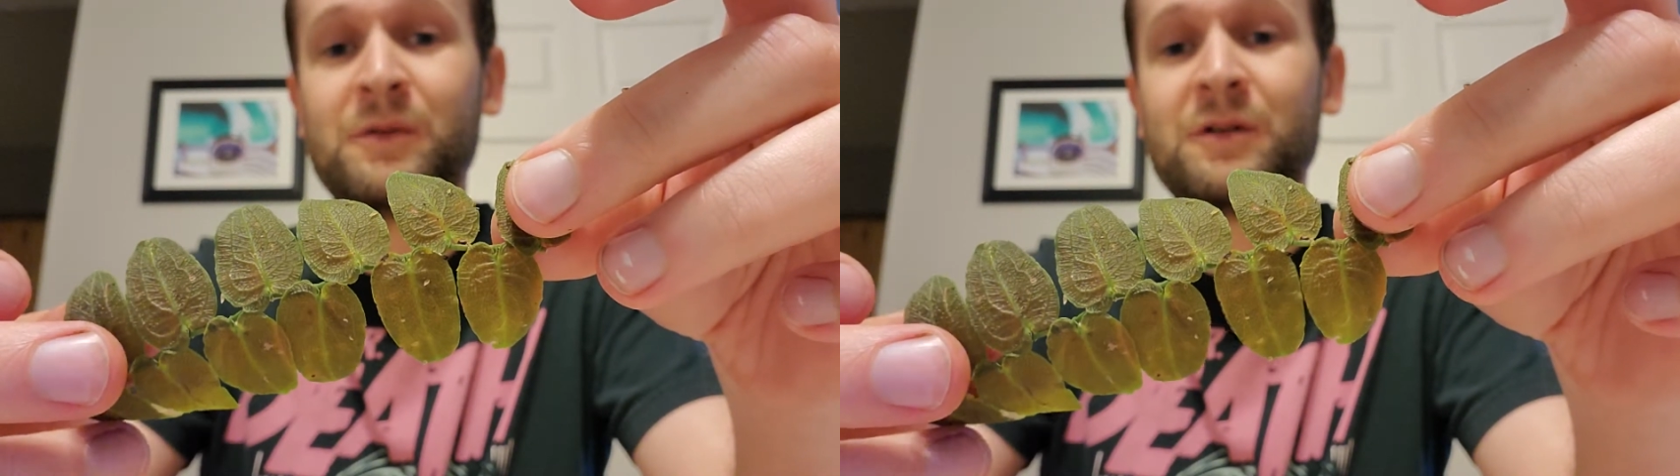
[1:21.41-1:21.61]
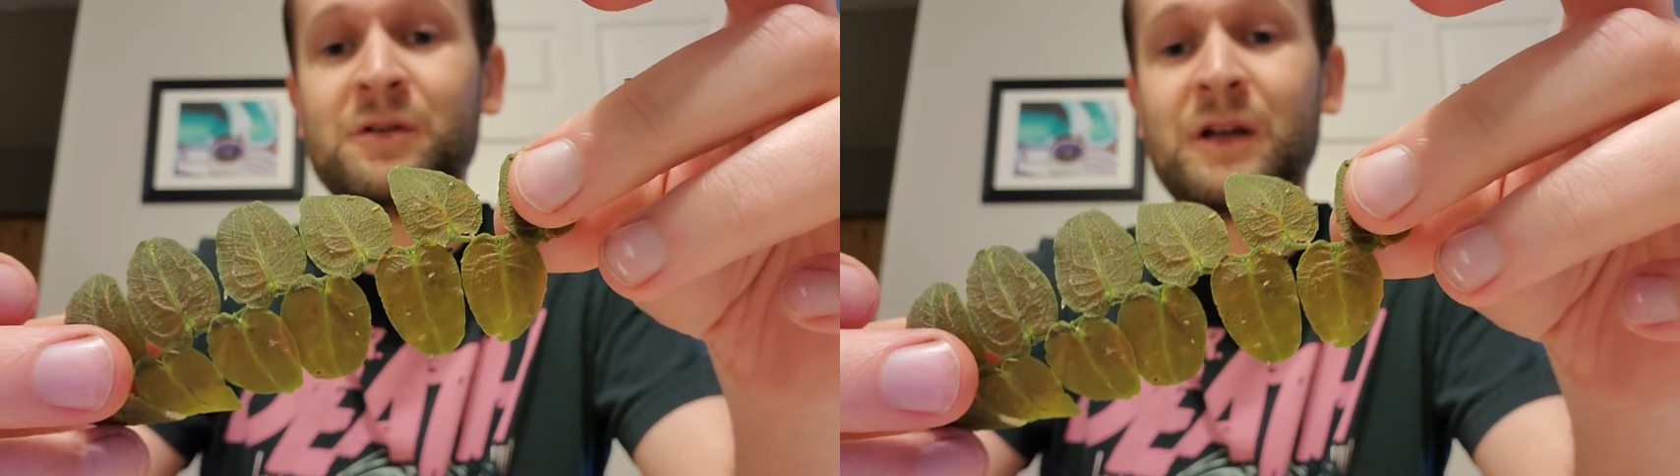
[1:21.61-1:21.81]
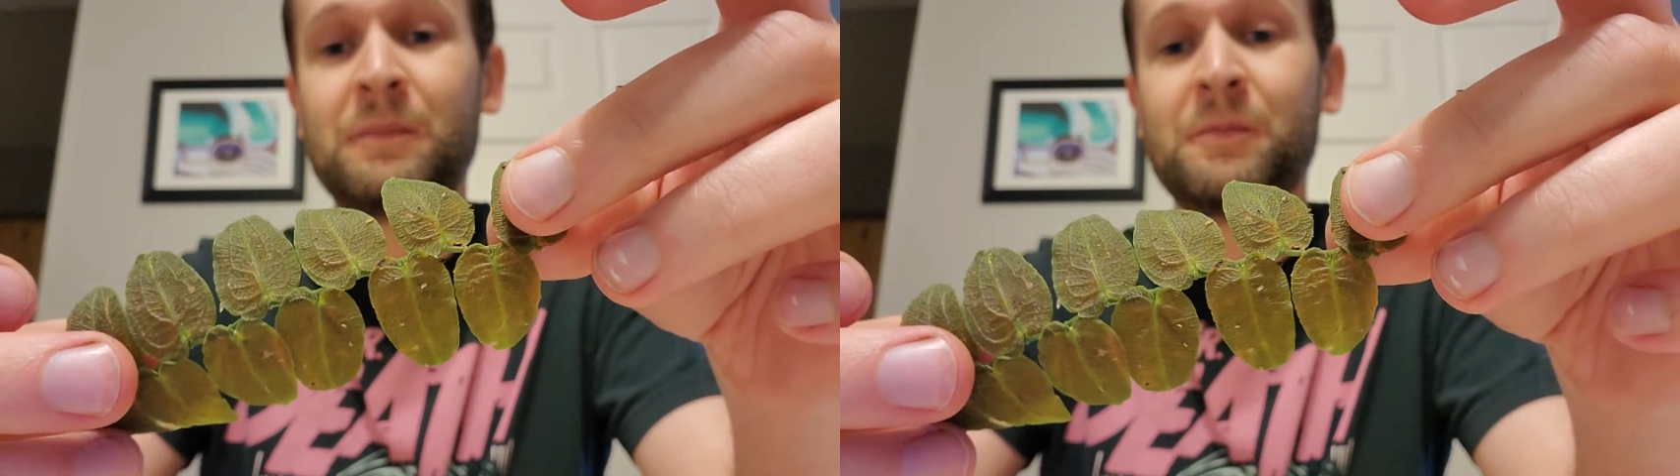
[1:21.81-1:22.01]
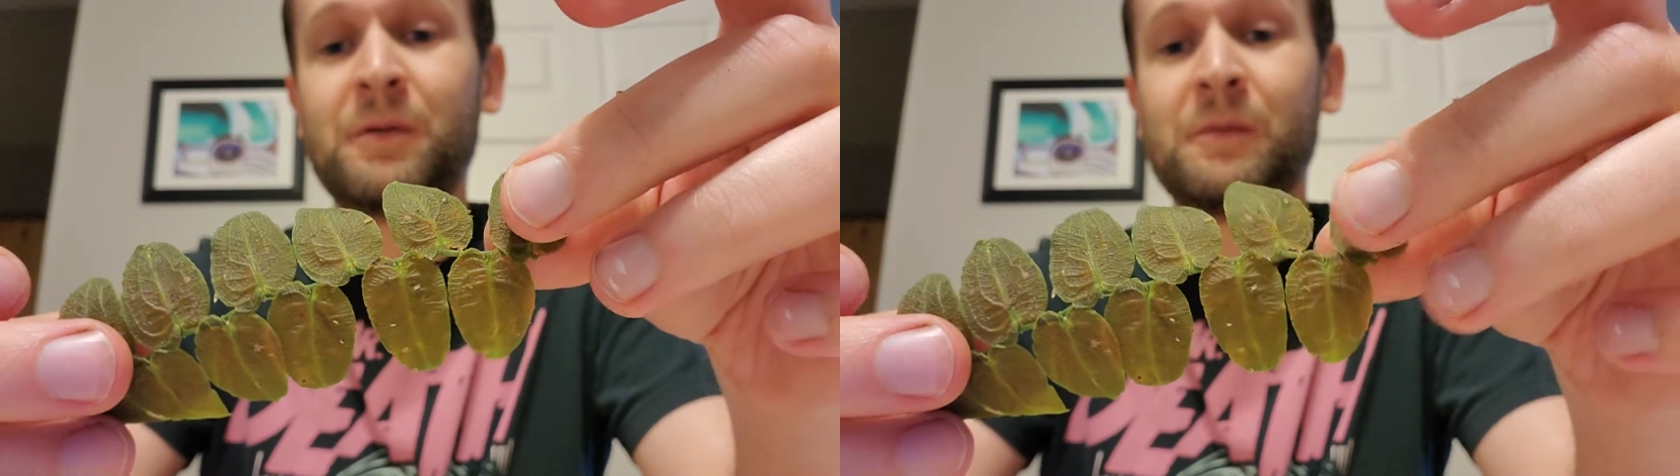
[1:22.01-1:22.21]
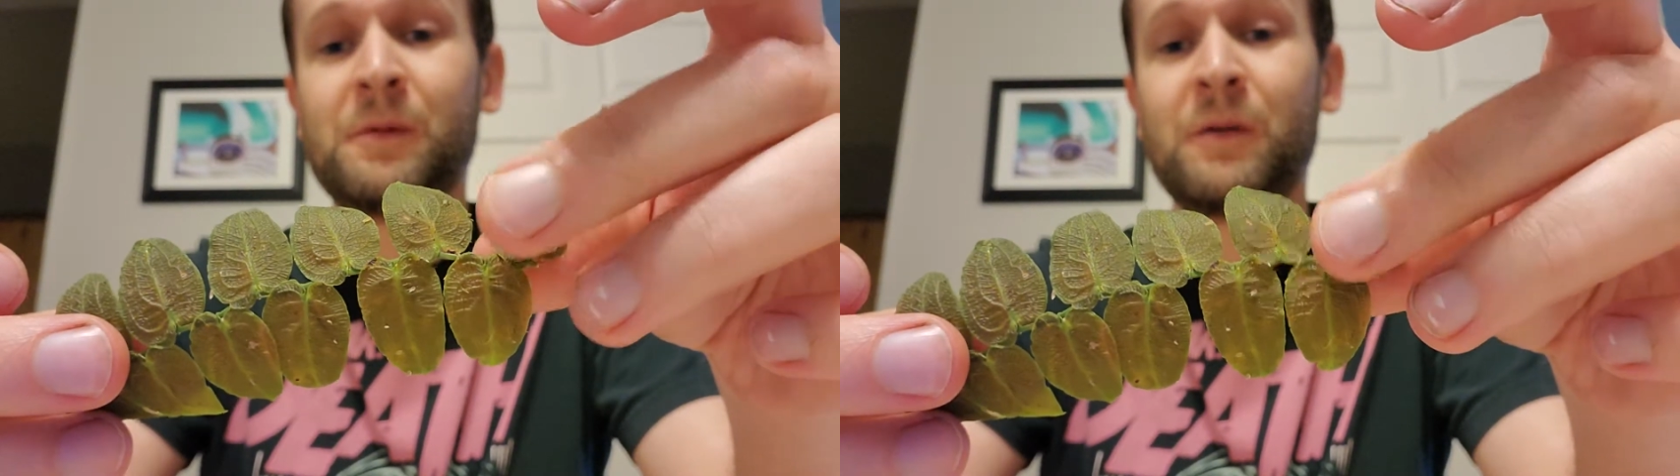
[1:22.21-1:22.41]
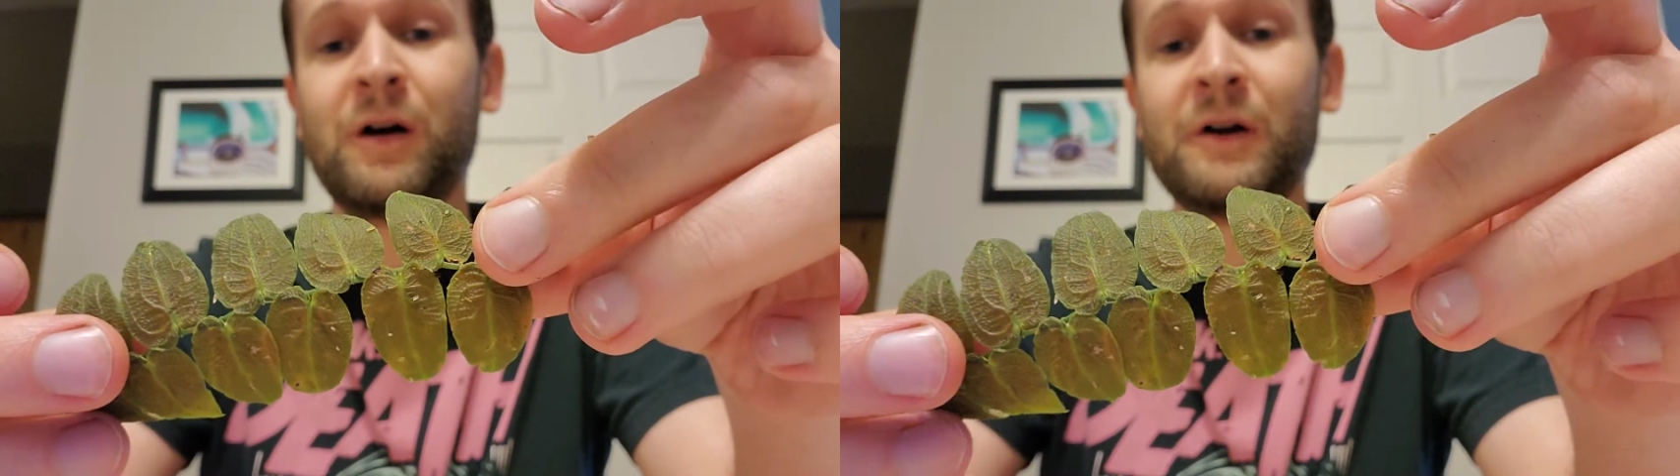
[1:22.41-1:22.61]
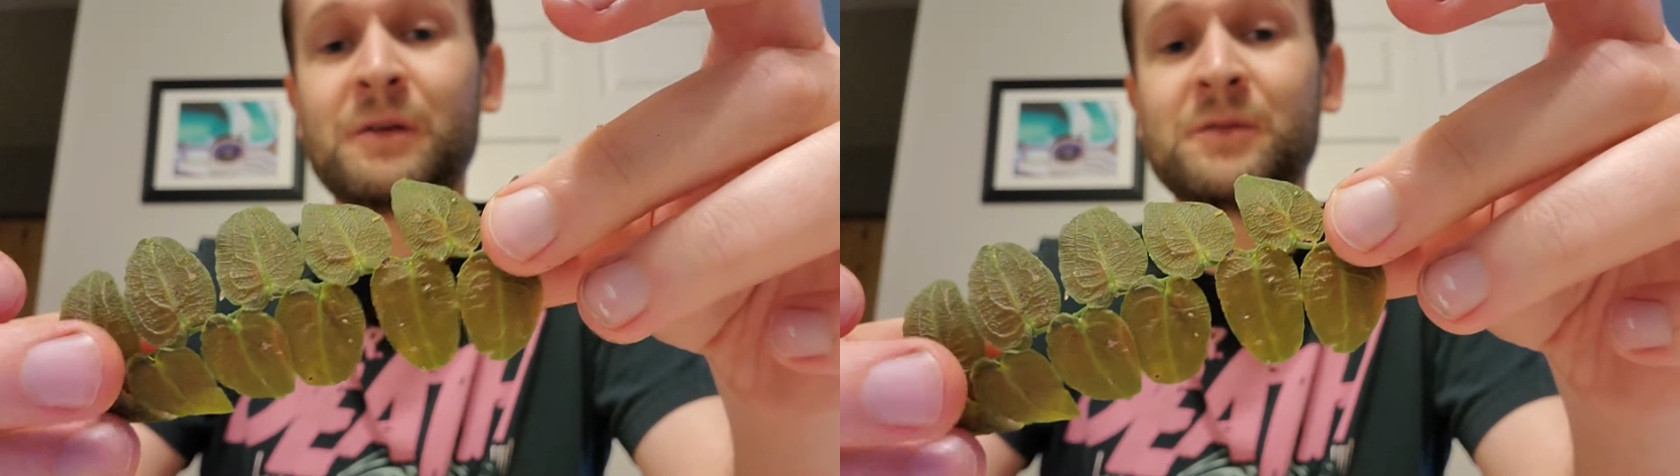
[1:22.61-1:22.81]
Usually epipremnum aureum,